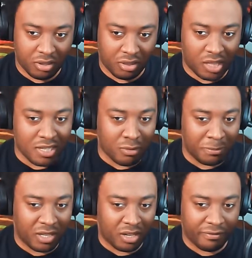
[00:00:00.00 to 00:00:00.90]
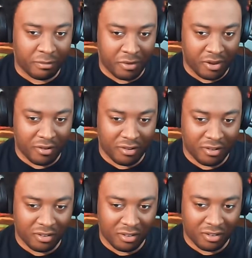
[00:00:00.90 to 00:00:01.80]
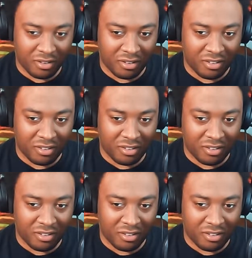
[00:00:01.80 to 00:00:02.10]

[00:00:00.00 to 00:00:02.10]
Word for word: That's what I'm getting from here. Creepwood.